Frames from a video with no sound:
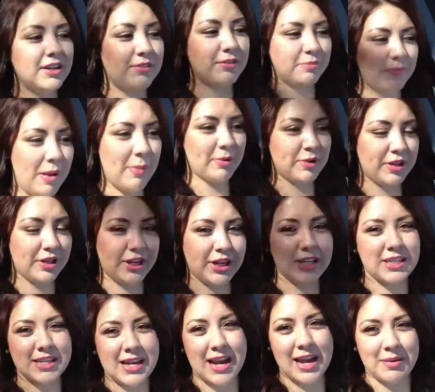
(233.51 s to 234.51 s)
remember the
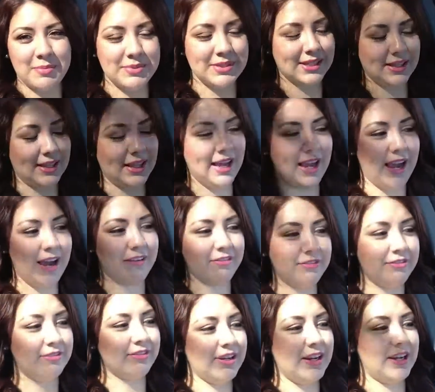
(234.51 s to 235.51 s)
good times and laugh
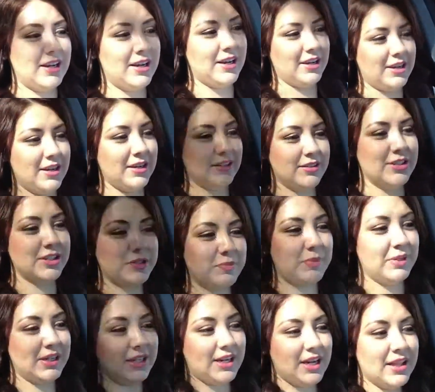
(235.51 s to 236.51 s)
and just
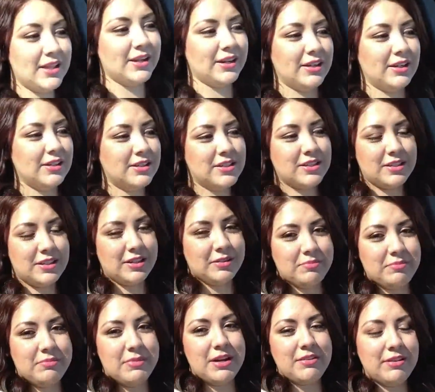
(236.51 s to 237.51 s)
be together. That's the
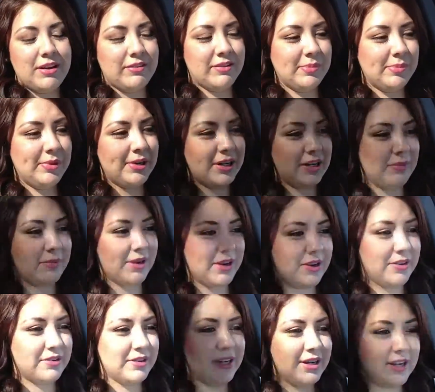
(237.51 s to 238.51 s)
favorite part
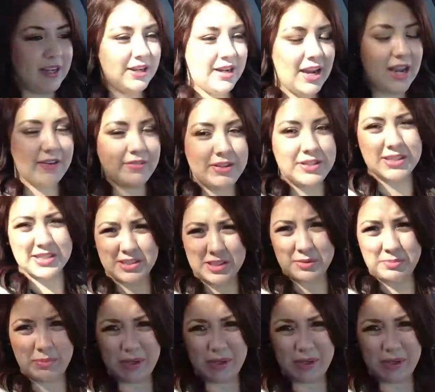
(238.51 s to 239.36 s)
about having such a